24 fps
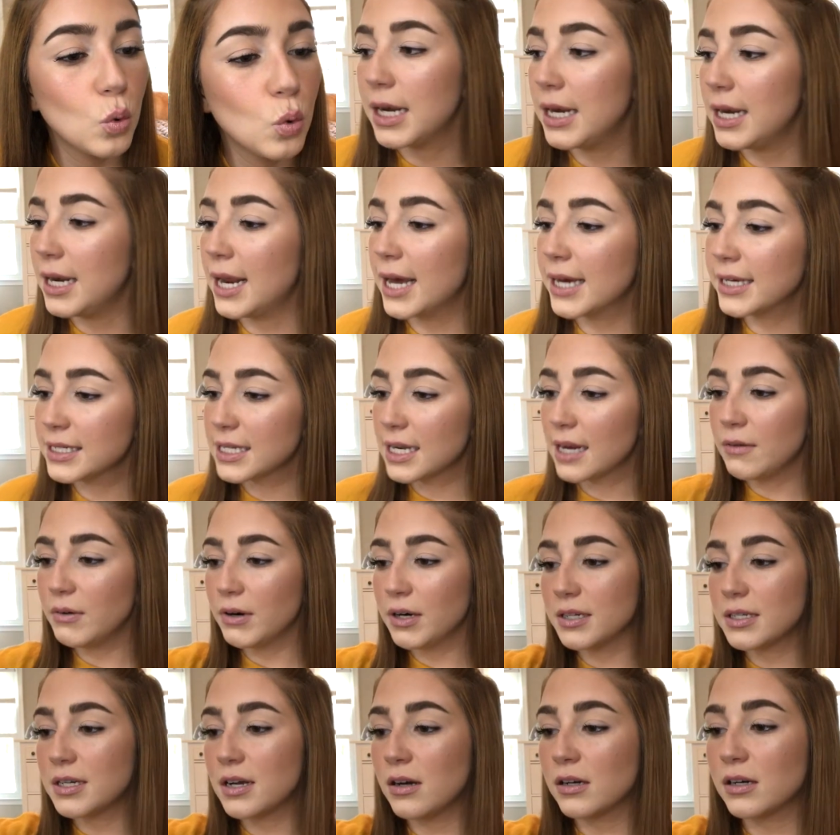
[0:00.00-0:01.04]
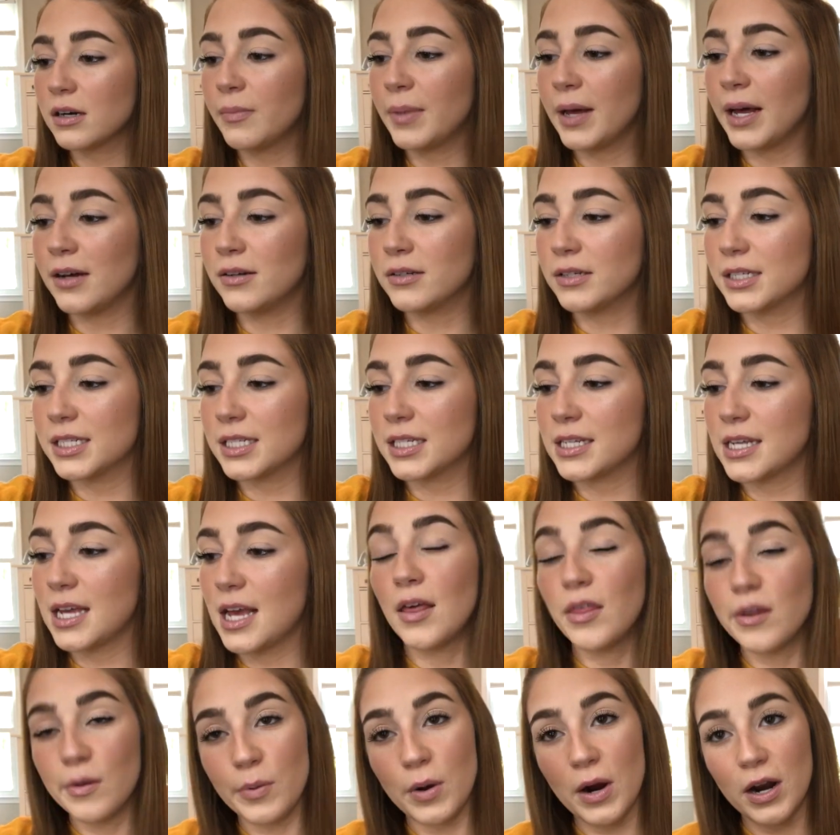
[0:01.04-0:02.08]
Next, I want to talk about
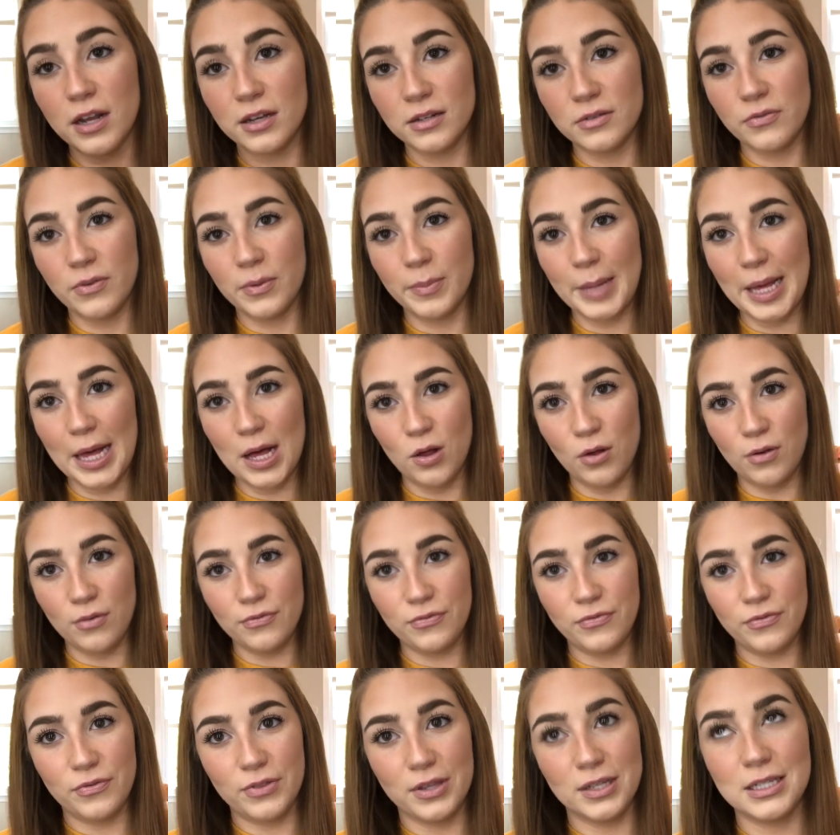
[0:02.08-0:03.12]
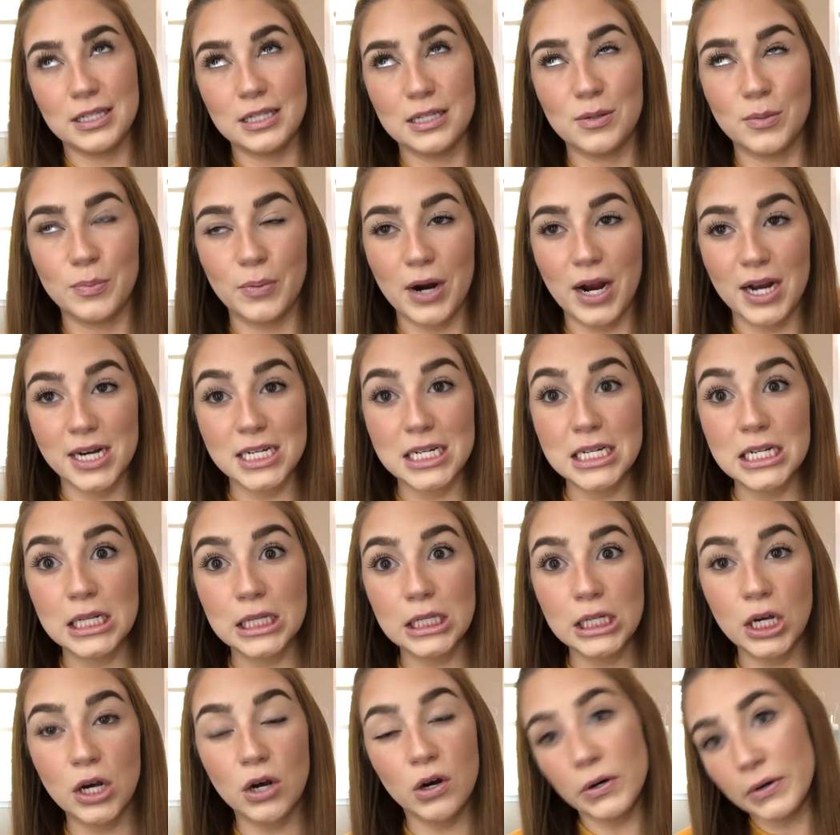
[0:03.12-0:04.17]
another product from e.l.f. This is
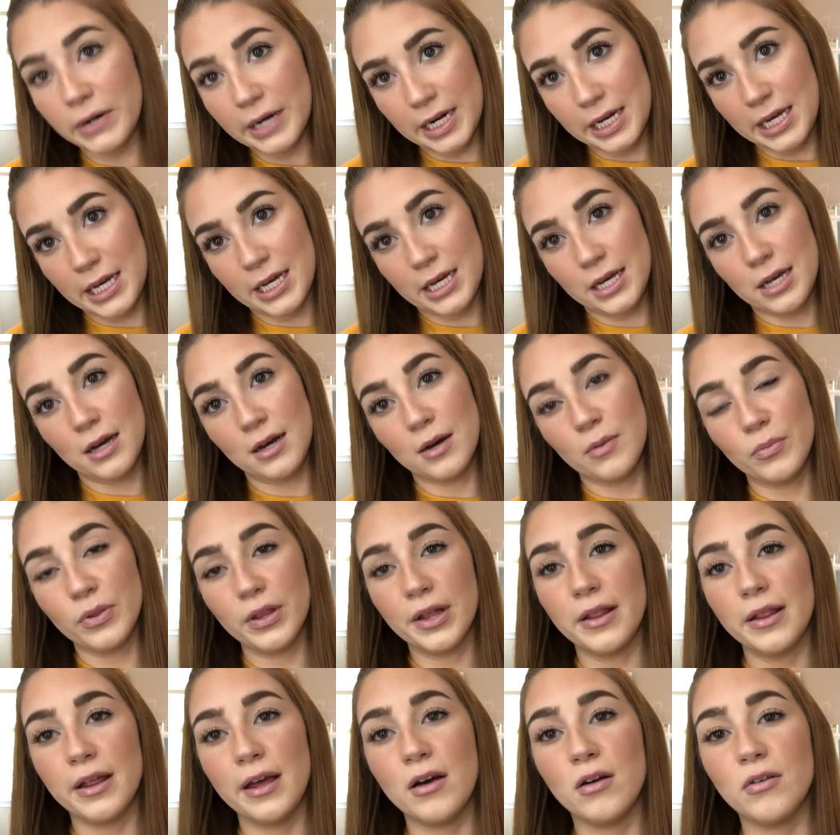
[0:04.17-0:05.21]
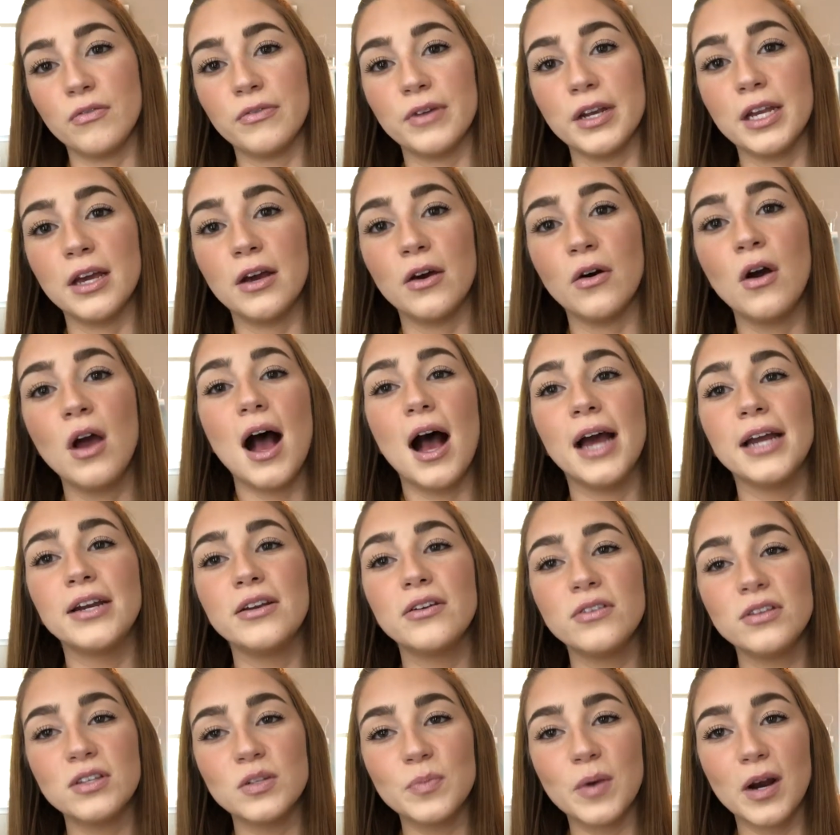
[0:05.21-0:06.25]
practically already a completely e.l.f. video. I
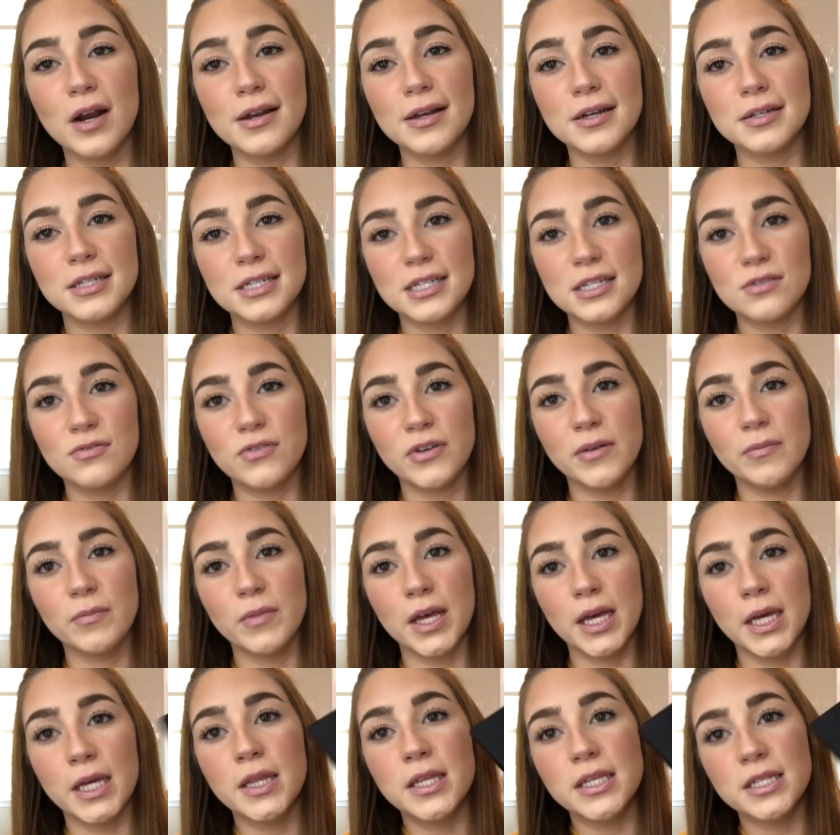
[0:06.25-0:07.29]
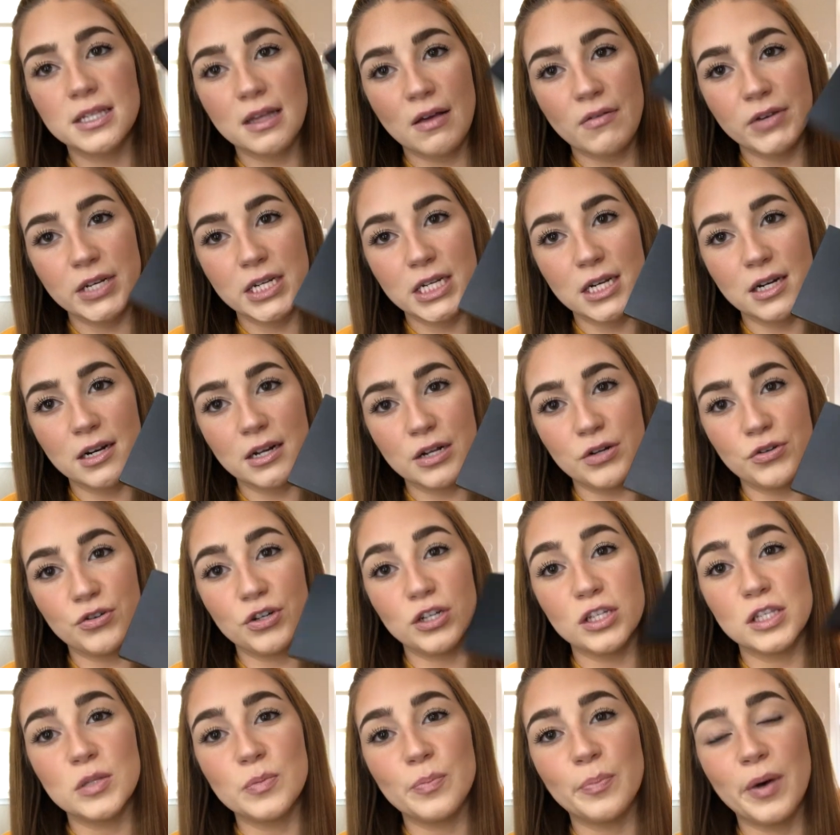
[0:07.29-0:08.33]
know this product is from like the
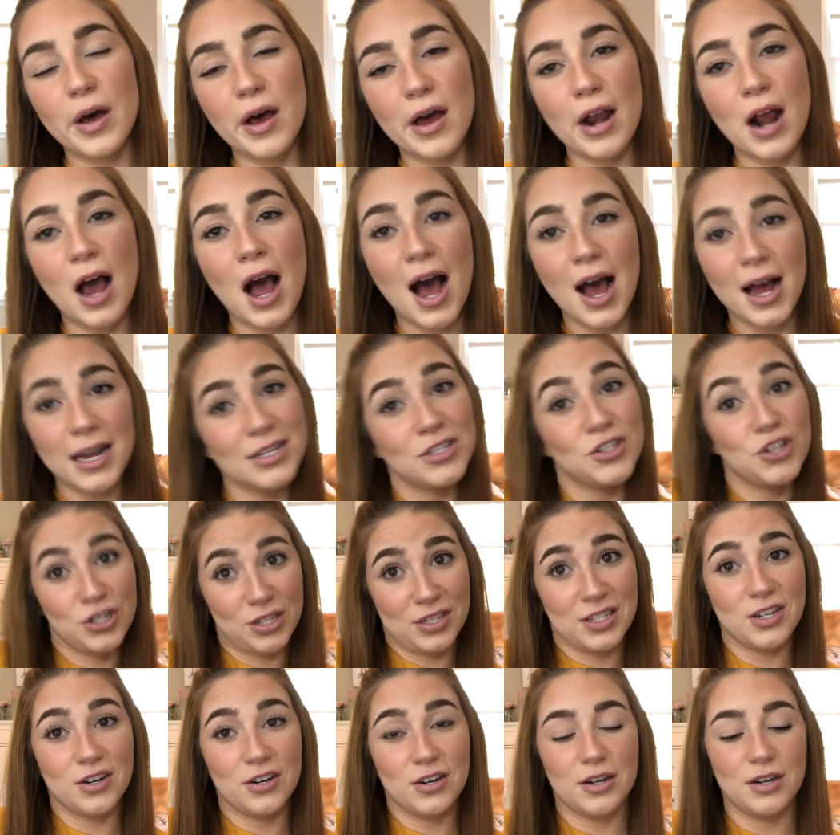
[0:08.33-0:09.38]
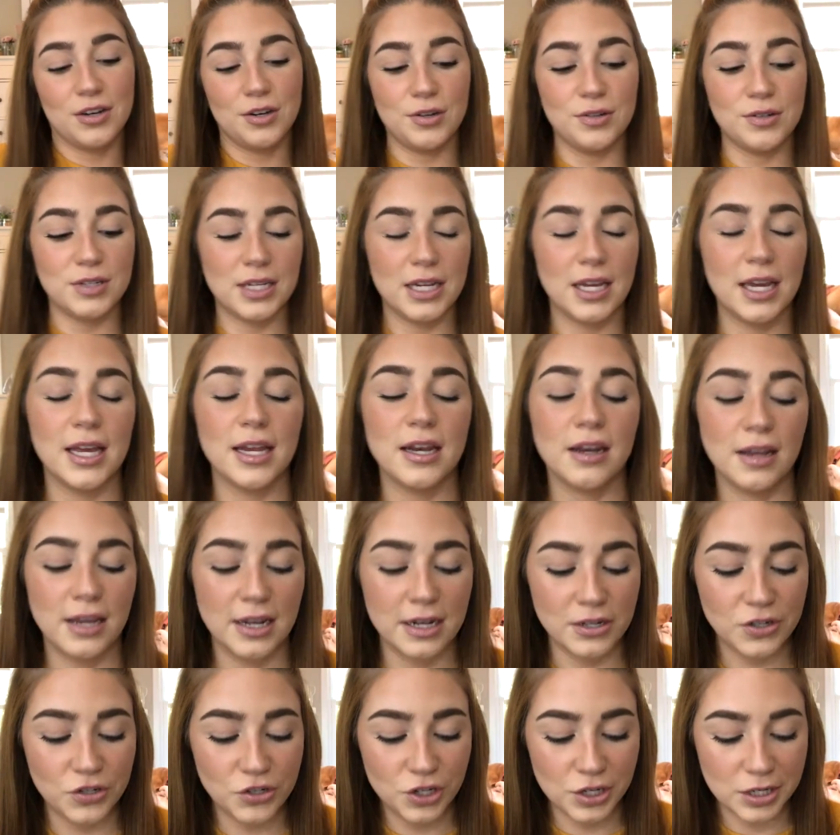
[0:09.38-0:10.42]
1700s, but I just started using it.
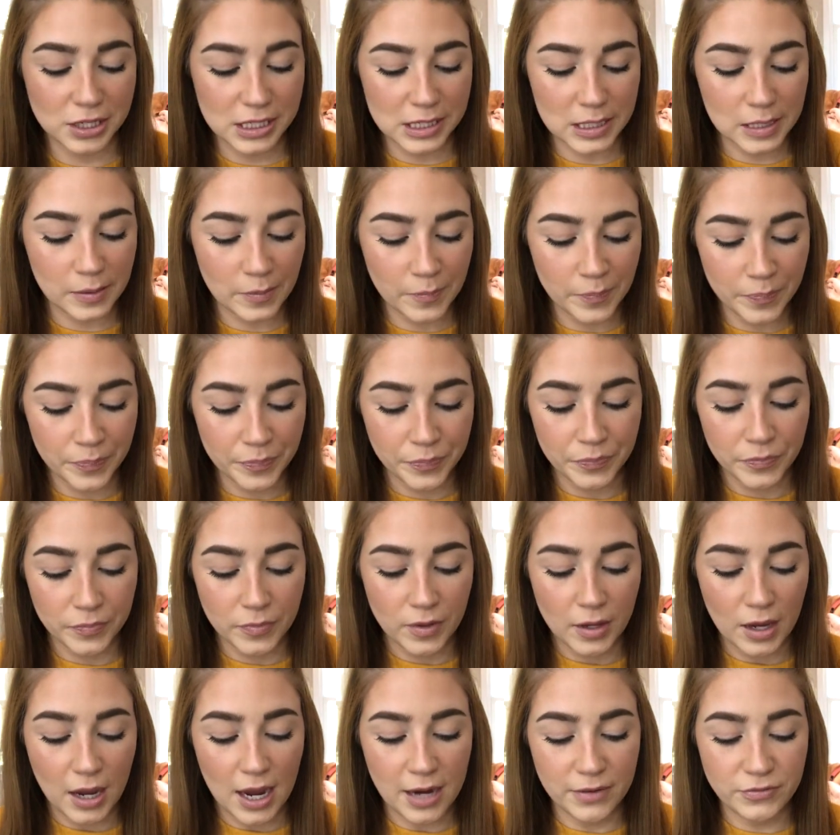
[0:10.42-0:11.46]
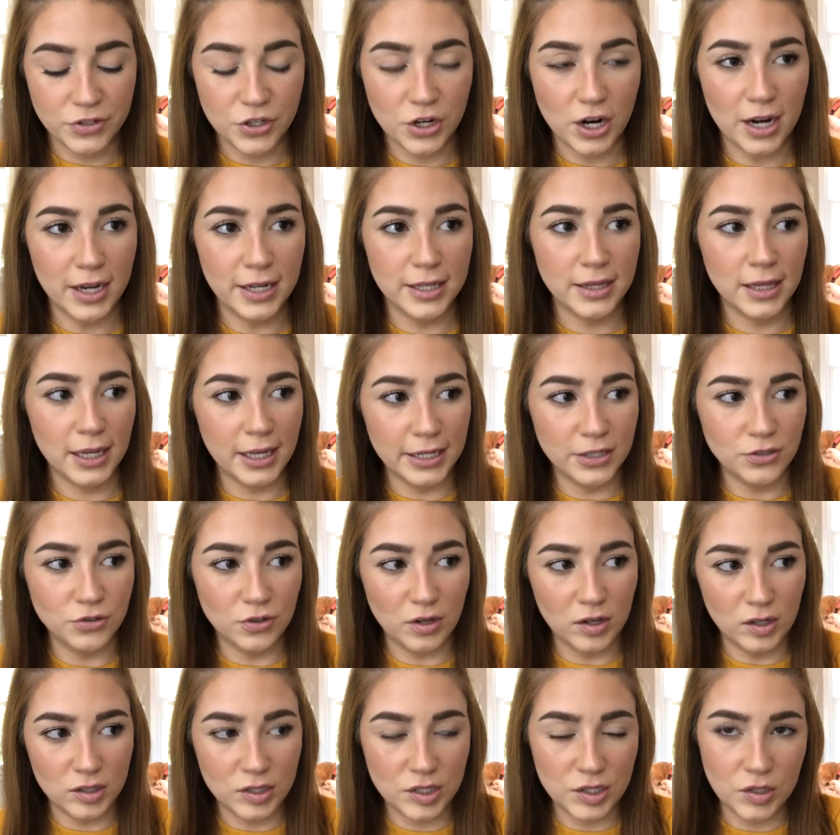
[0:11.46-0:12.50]
It is just, I've tried like
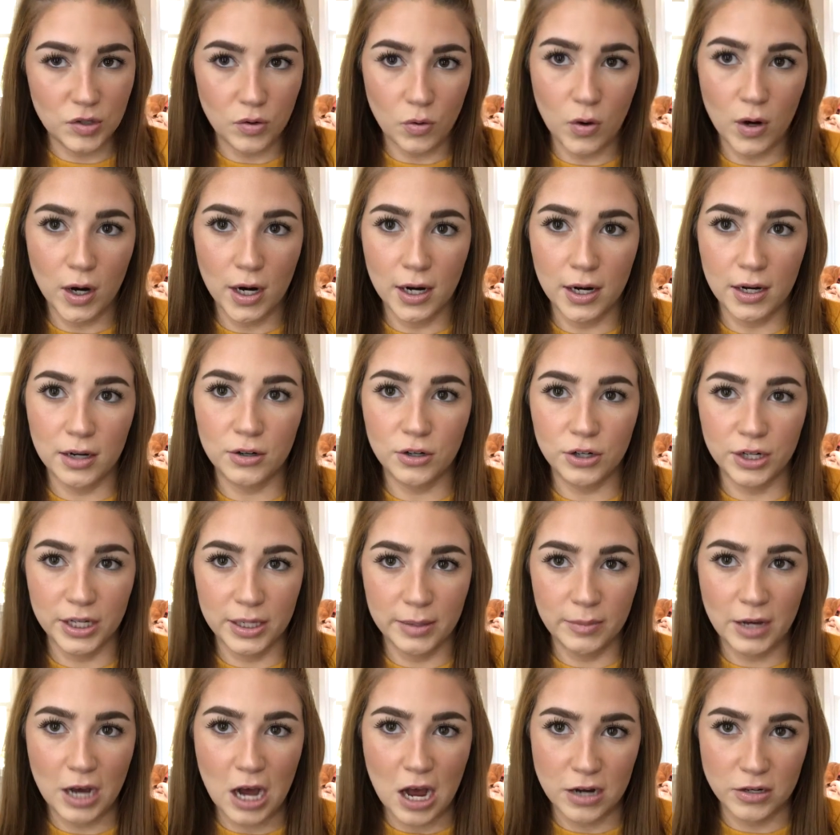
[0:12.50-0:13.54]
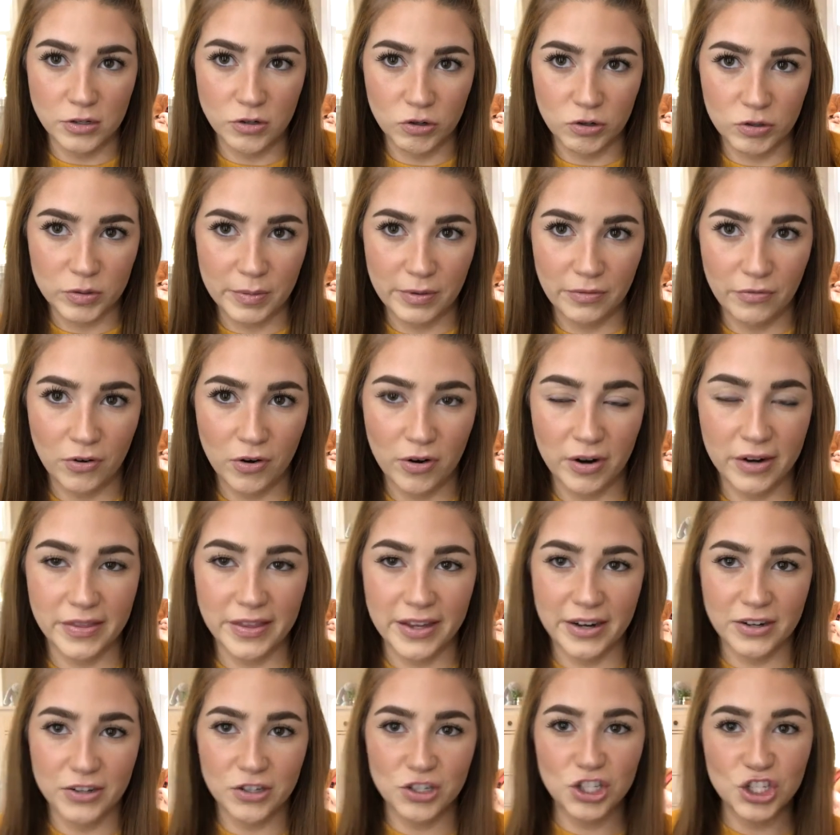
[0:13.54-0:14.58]
drugstore cream contours before and
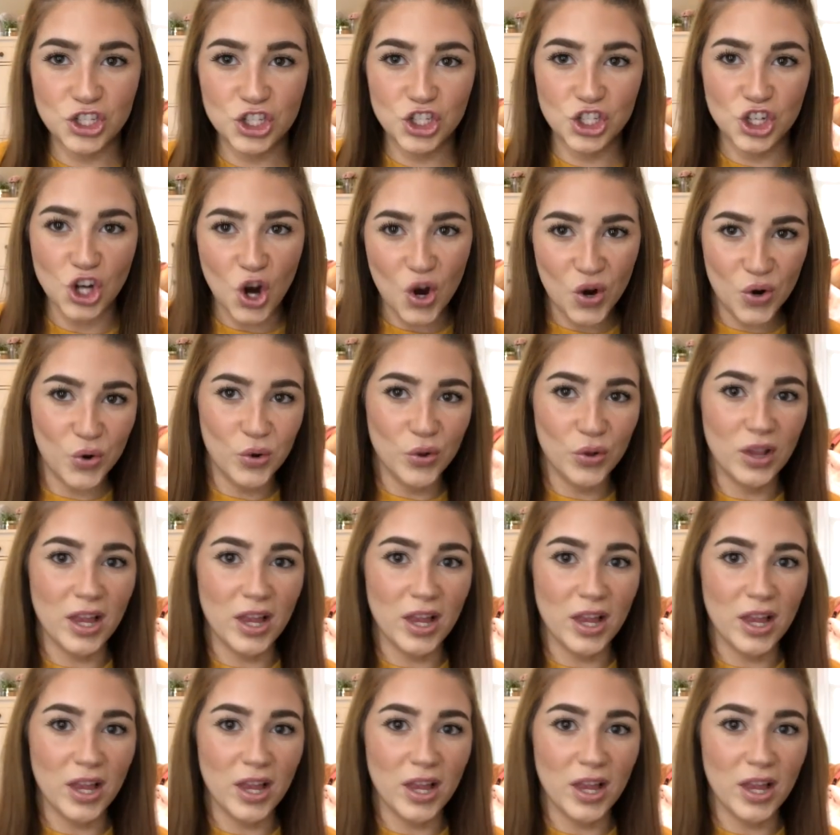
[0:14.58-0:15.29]
they are so